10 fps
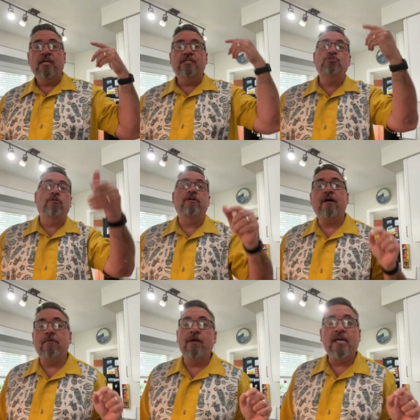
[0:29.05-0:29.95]
in showing you how
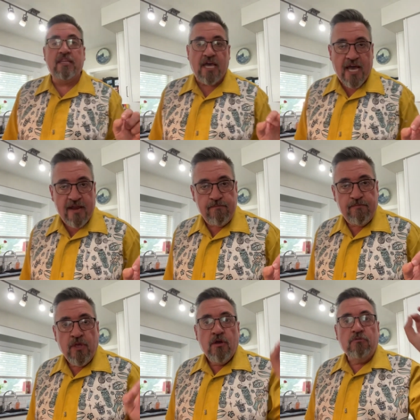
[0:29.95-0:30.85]
to make that